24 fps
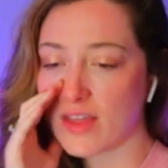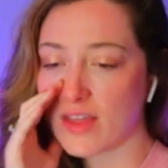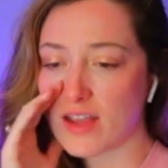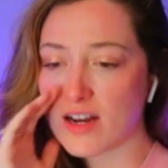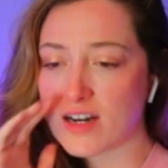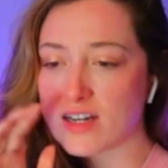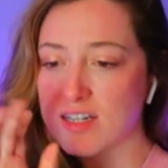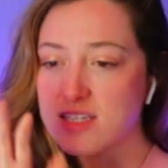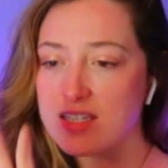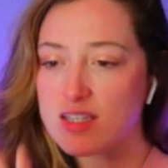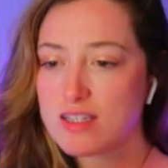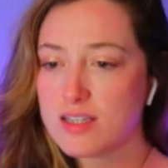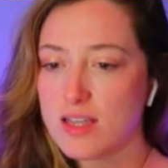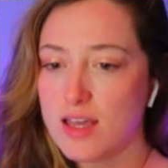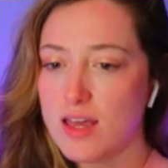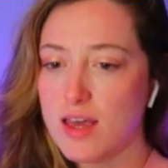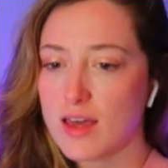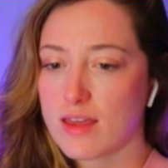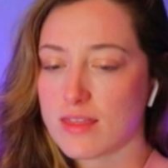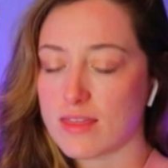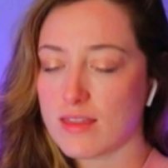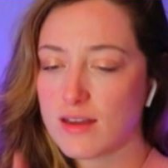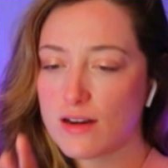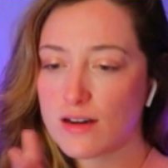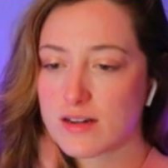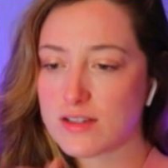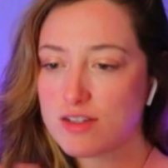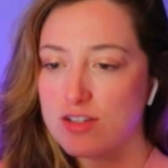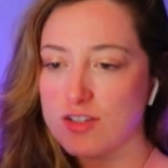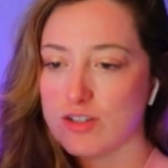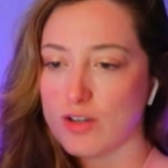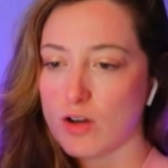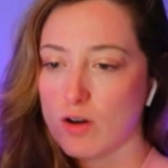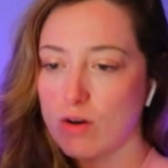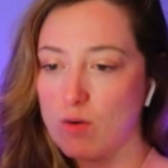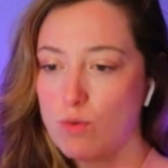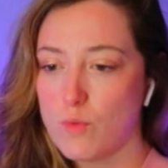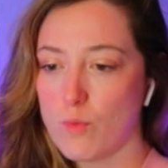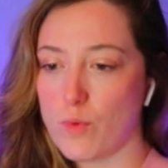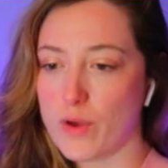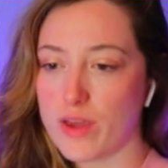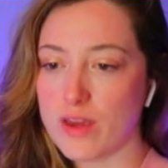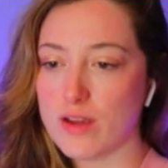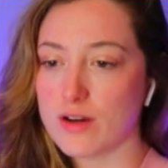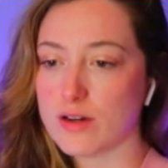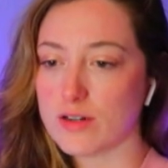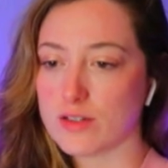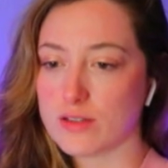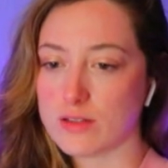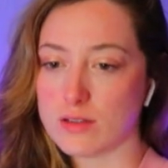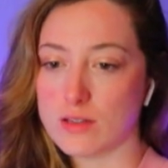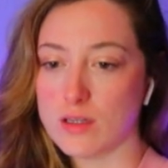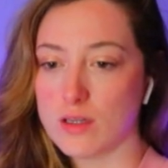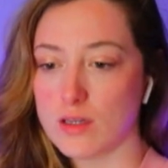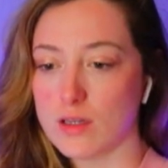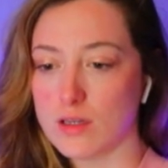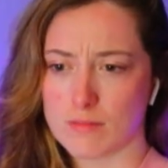They're sick. They're so weird.